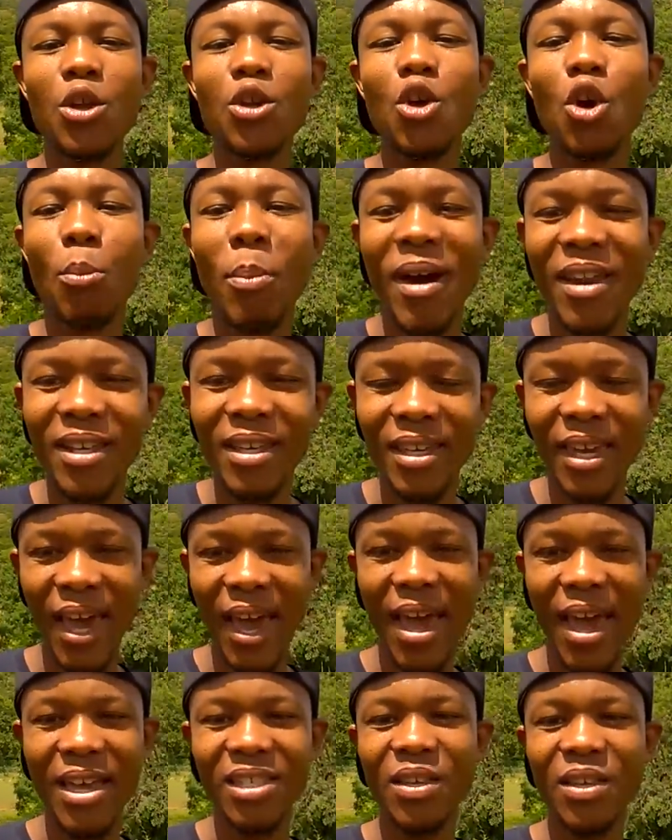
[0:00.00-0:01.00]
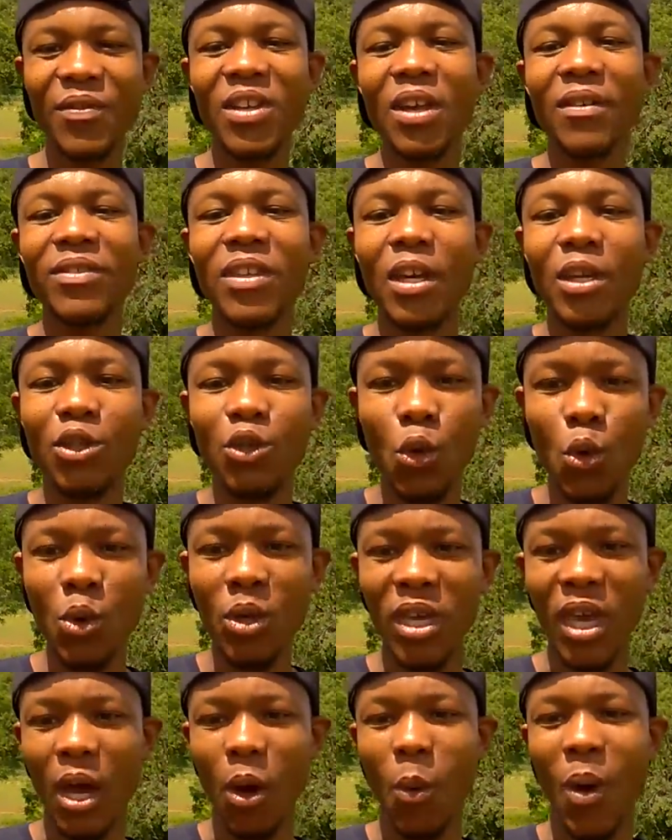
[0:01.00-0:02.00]
Nobody cares. Even if they
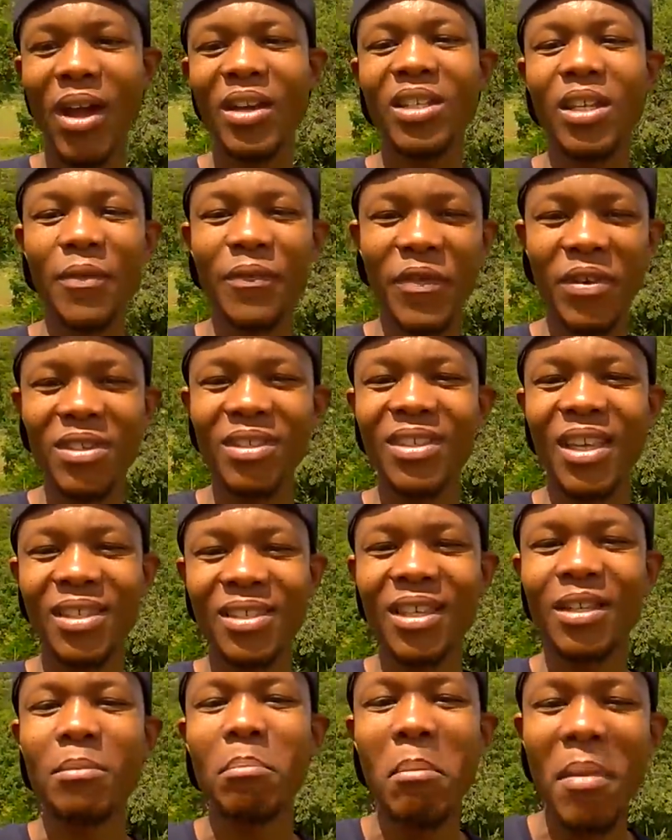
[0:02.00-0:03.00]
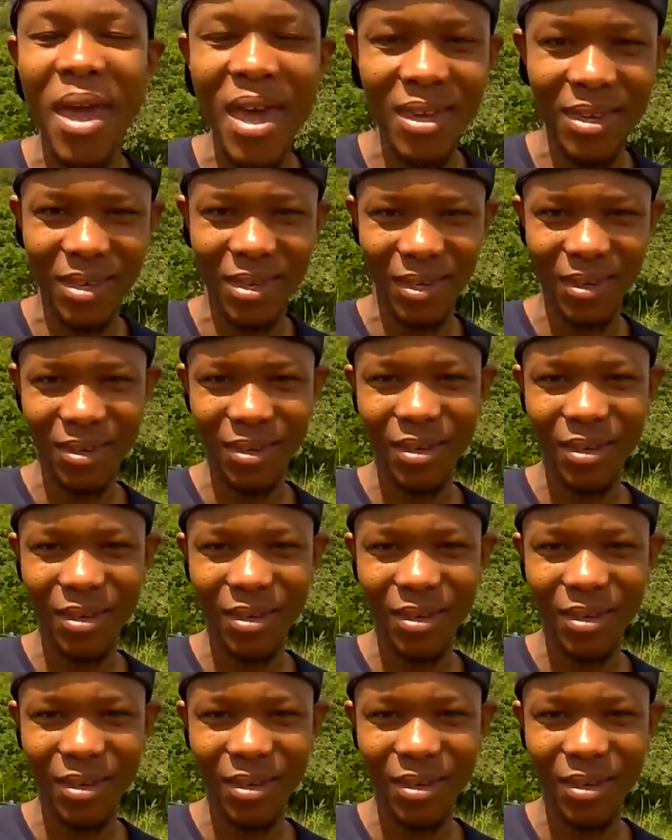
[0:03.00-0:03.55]
do care, what difference does it make?